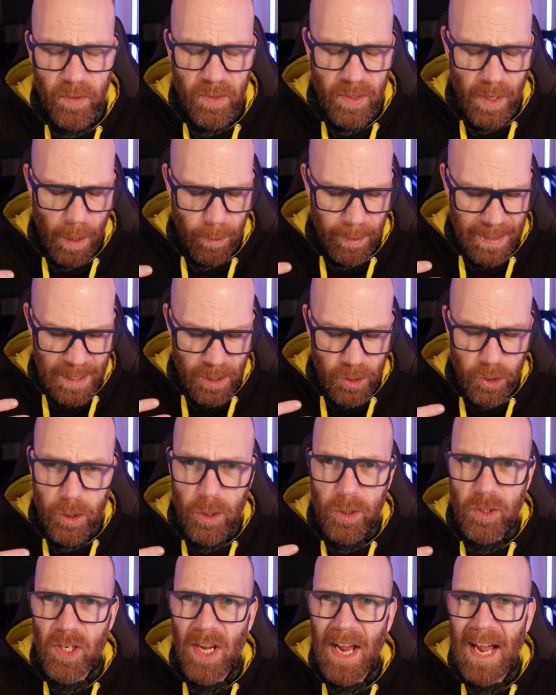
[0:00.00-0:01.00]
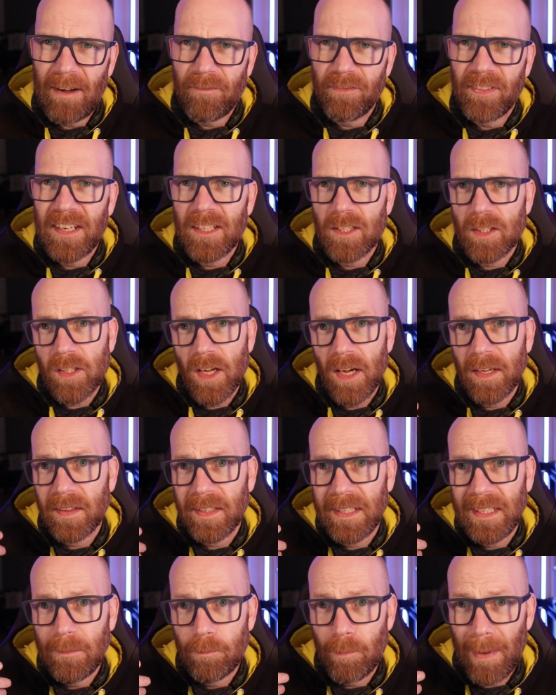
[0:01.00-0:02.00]
So it's good to have things like
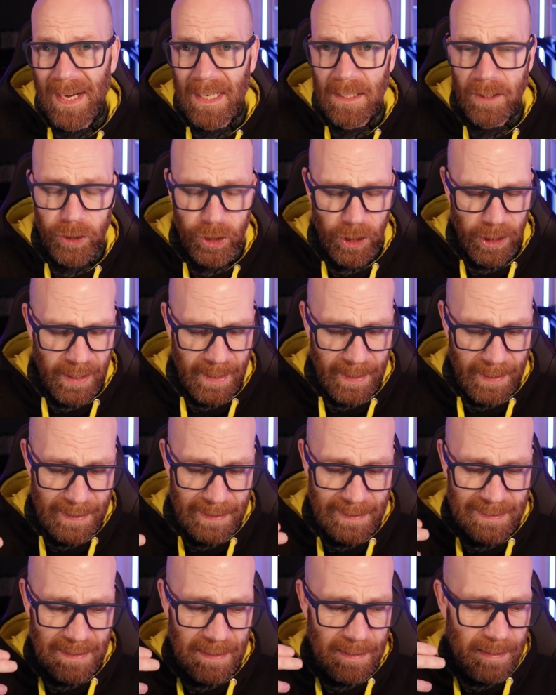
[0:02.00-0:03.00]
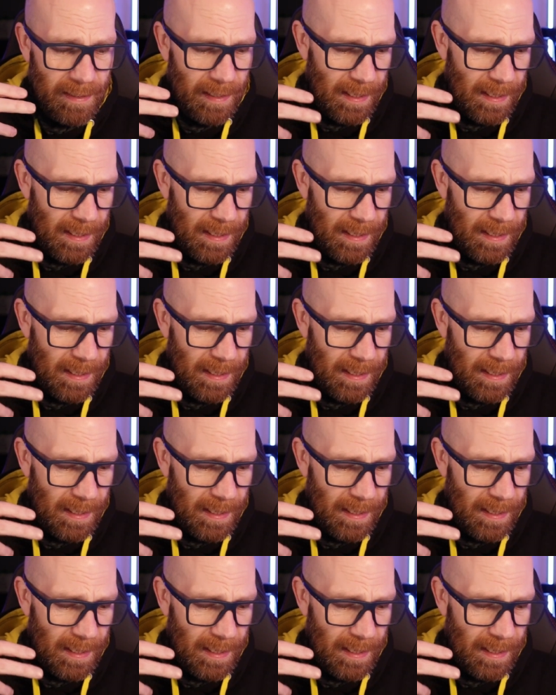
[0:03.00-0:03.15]
the mac and cheese